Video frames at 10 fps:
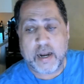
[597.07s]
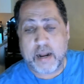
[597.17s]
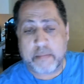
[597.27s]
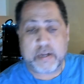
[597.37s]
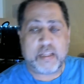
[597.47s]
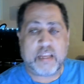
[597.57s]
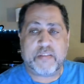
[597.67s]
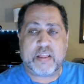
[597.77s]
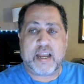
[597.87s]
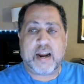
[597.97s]
and I'm going to
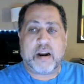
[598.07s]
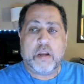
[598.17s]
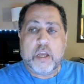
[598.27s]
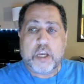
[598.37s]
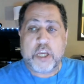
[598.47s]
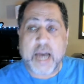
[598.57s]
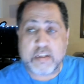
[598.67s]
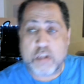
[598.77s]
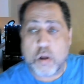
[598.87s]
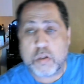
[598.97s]
leave it there. You
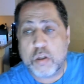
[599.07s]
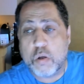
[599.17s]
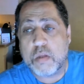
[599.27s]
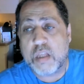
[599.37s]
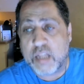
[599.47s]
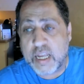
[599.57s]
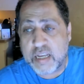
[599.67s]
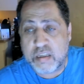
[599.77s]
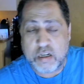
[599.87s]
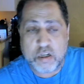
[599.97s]
guys know what to do with the
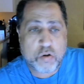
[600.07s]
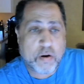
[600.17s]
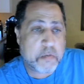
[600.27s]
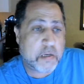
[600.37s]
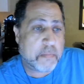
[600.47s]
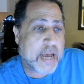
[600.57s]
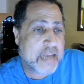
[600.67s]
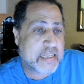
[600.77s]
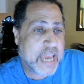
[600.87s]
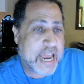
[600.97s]
links in the description
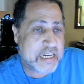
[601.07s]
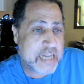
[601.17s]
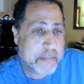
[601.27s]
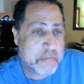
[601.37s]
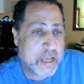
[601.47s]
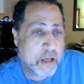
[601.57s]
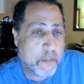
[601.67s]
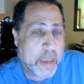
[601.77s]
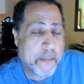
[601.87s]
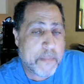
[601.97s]
box, Cash App, Zelle,
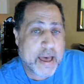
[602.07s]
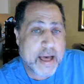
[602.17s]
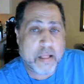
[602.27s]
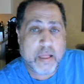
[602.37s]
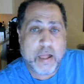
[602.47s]
PayPal,